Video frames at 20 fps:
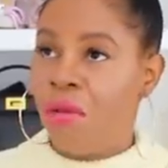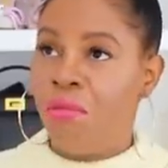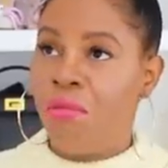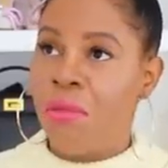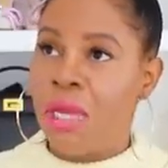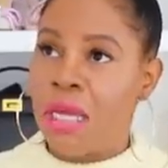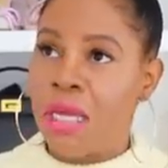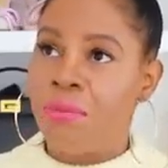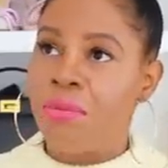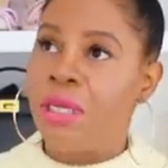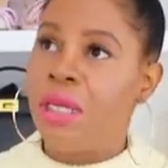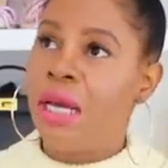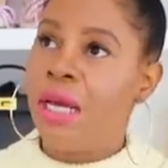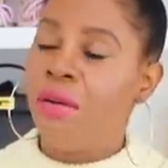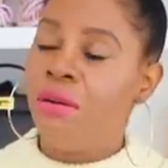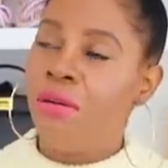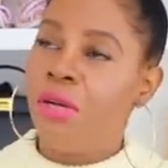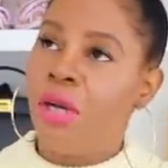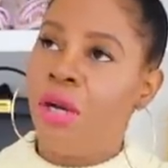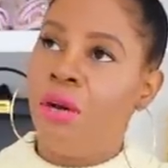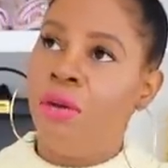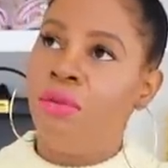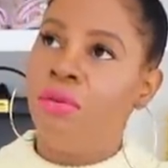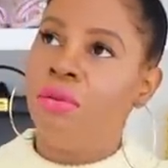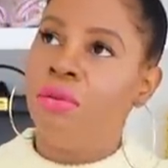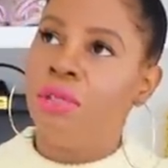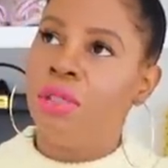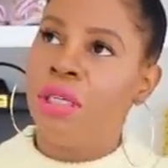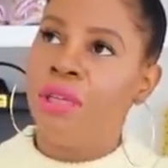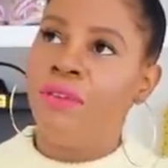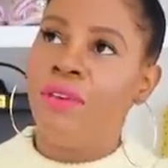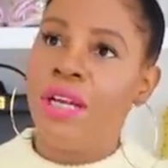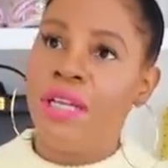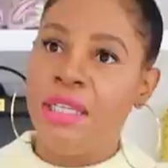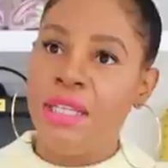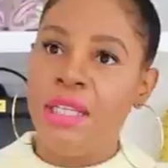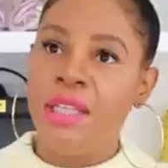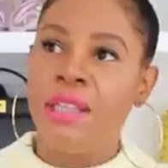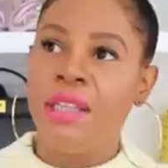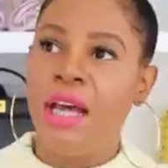Maybe, I don't know if I
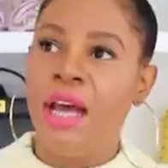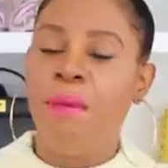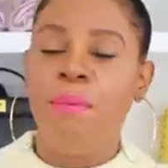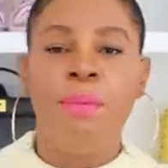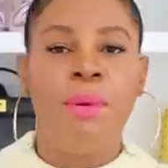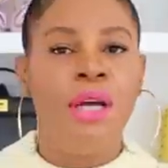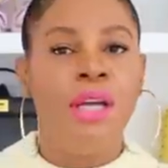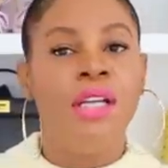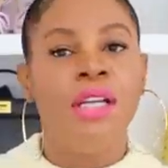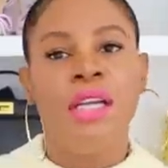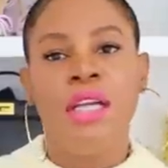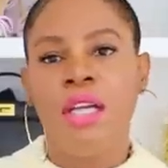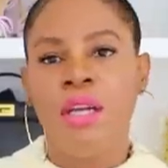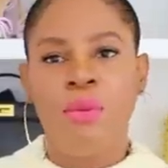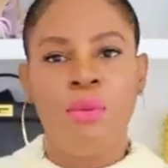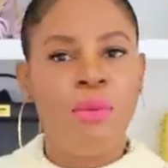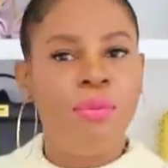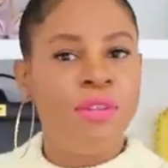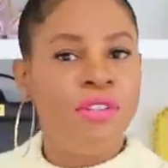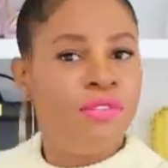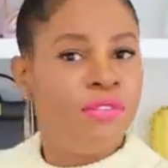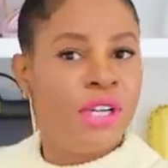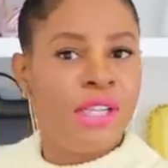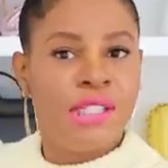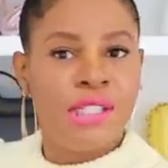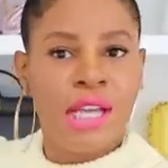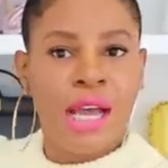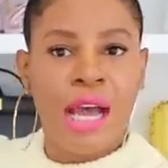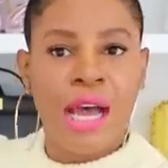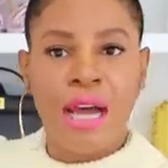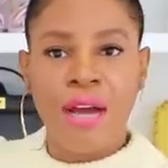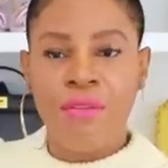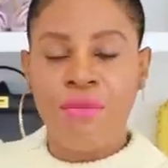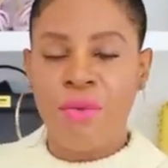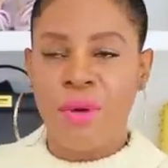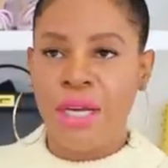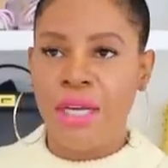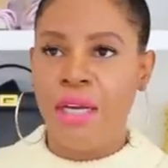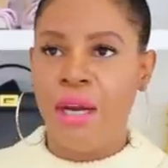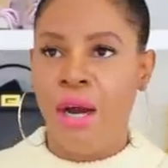need that, but it would be fun to have,
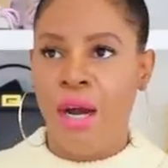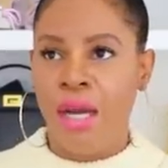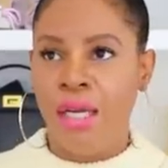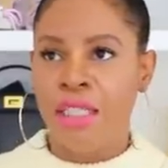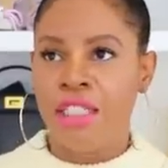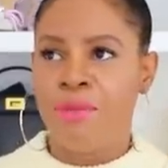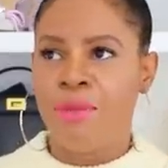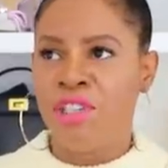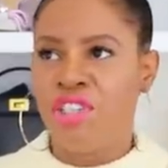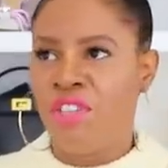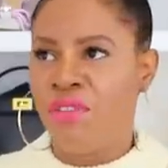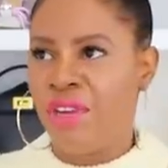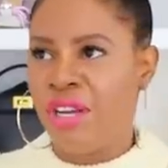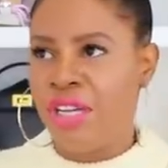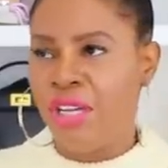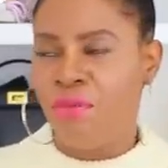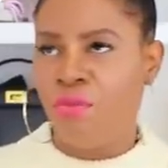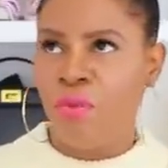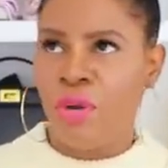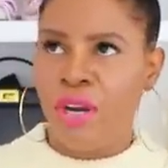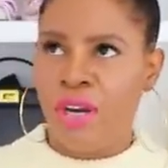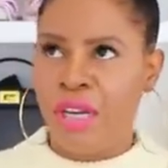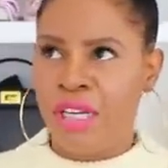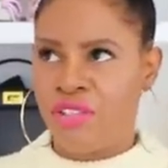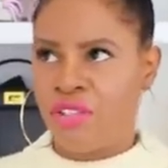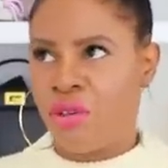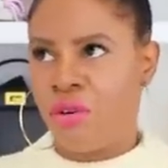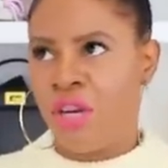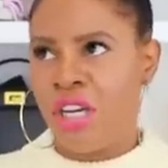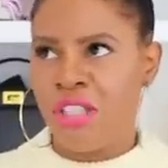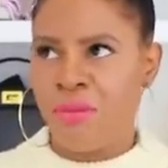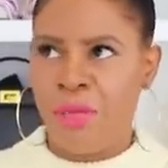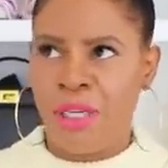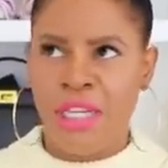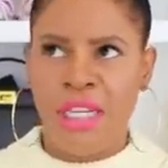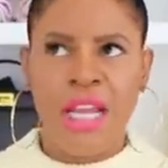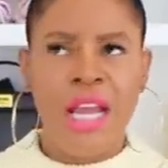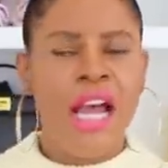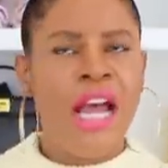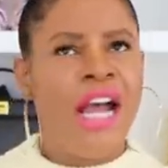why not? Especially if I can wear it as a
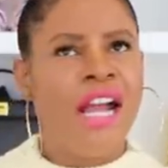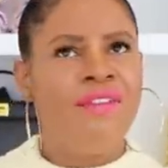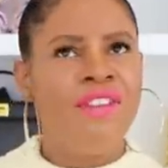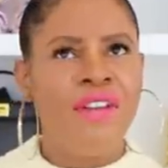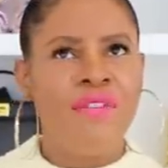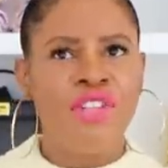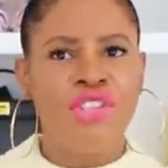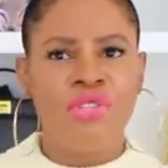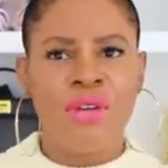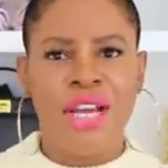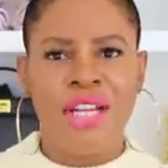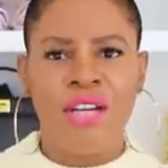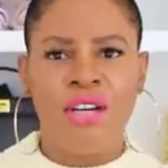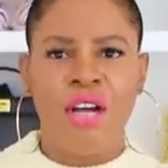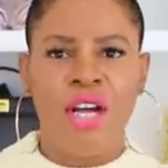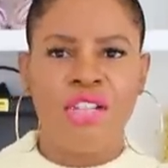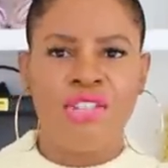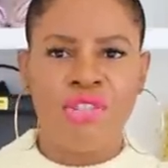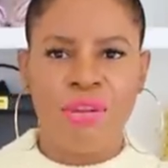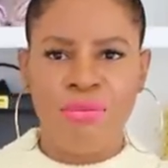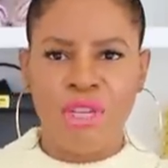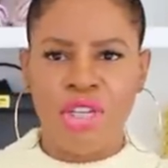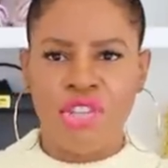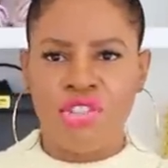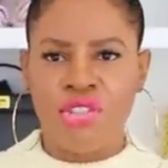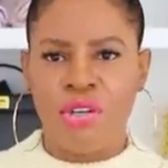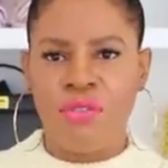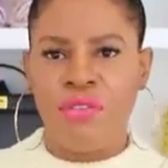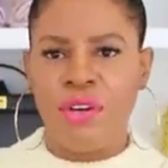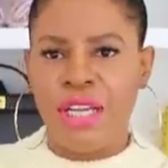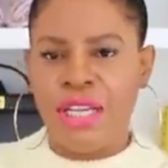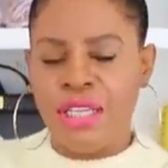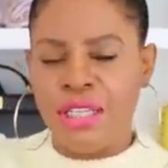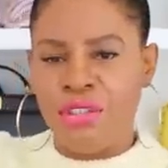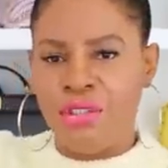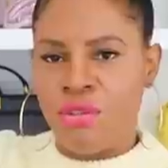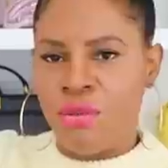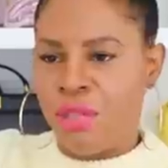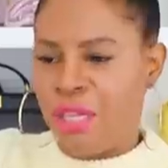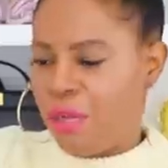crossbody. I've never tried it on, so I'm not sure if I
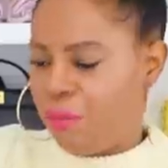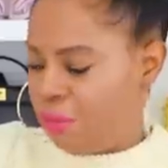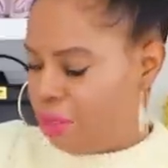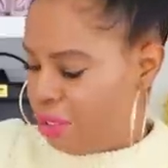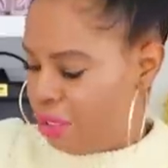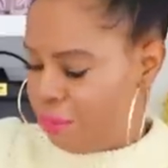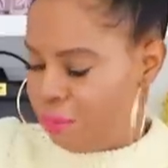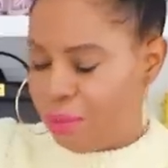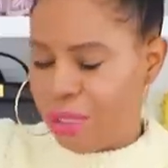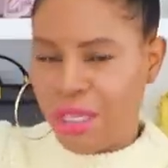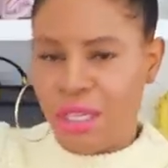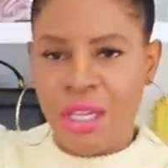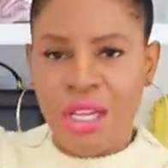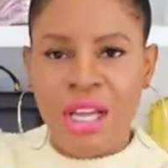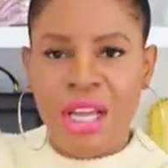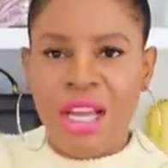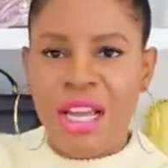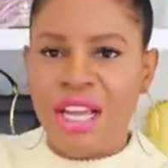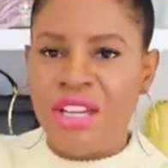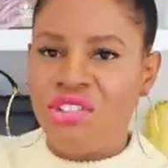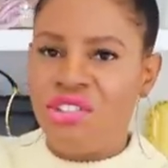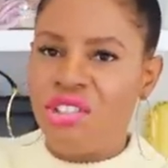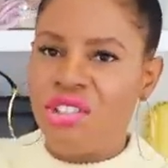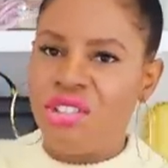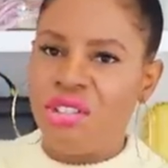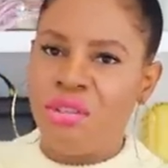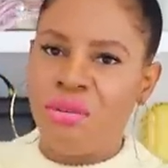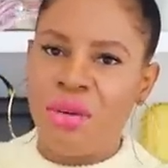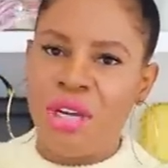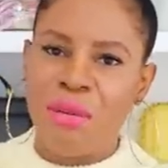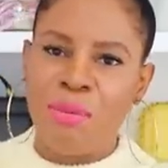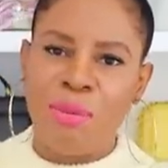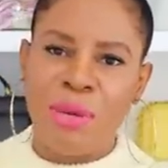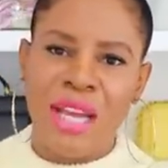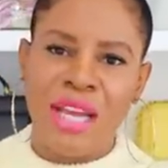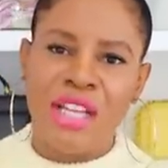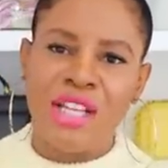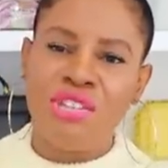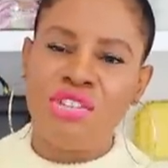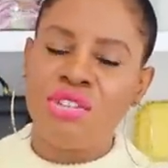can do that with it, but it's just a great
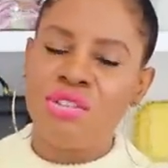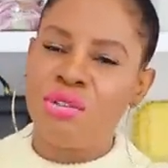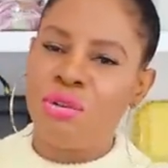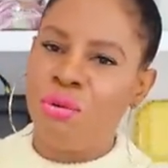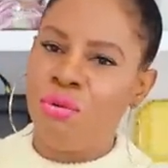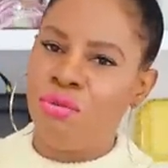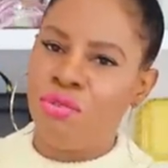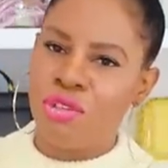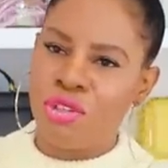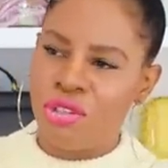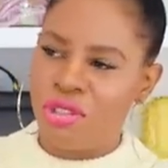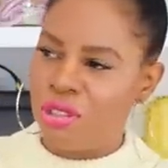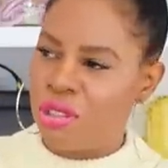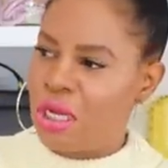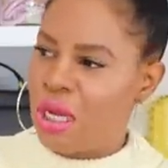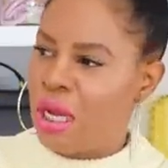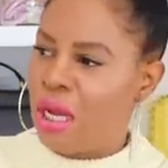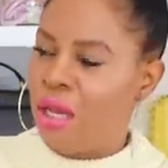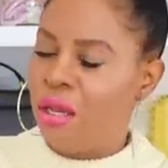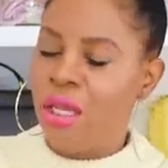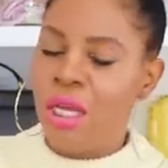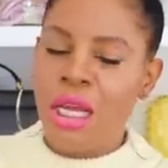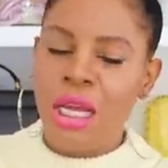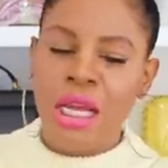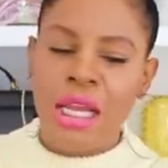bag. It's so versatile.